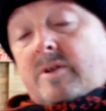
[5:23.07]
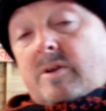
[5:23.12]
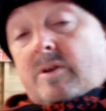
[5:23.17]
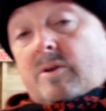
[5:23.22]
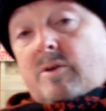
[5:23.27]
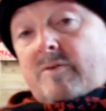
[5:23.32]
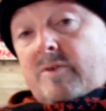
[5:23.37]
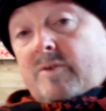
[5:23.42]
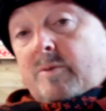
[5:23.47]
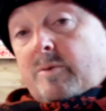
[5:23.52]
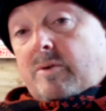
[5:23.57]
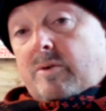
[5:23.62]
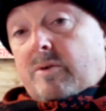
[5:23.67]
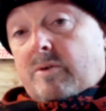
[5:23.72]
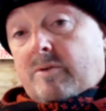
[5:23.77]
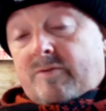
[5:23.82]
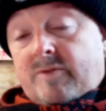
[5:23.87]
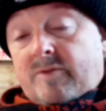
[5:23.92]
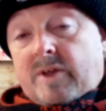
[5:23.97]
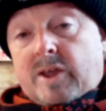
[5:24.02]
Love you all
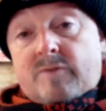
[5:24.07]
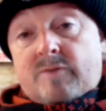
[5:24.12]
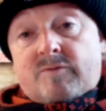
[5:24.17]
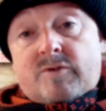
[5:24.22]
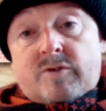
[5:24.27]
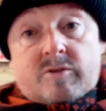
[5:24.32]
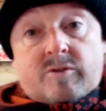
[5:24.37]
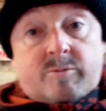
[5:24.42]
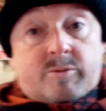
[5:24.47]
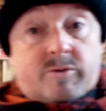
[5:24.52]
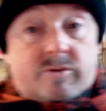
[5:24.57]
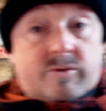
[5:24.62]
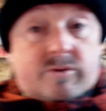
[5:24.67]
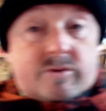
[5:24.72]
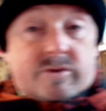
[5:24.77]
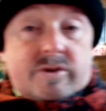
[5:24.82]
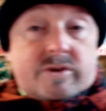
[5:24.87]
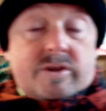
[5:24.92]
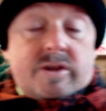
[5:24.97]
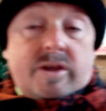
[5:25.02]
and thank you for your
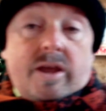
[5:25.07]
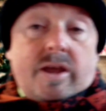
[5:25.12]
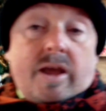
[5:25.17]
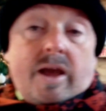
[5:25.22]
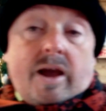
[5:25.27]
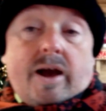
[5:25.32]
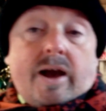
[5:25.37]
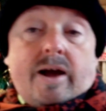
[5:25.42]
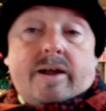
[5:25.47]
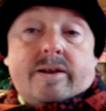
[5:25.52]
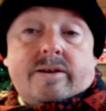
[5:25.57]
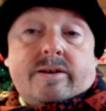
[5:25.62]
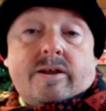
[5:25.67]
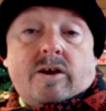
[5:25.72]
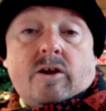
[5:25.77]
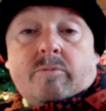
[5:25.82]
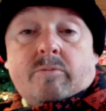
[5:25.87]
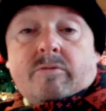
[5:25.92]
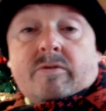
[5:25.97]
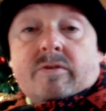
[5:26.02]
support and I
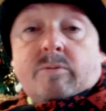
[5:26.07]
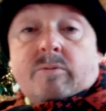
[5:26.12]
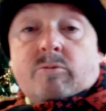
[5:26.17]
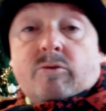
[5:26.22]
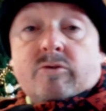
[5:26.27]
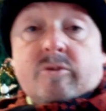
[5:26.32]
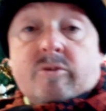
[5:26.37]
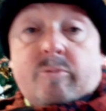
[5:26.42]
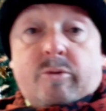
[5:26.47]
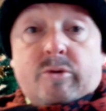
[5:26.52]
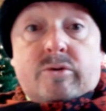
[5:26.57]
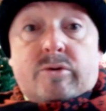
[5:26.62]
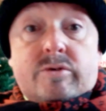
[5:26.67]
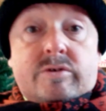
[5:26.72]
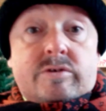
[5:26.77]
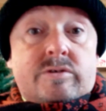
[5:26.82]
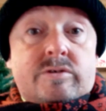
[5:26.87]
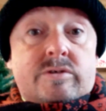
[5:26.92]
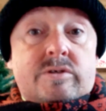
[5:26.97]
hope to see more support.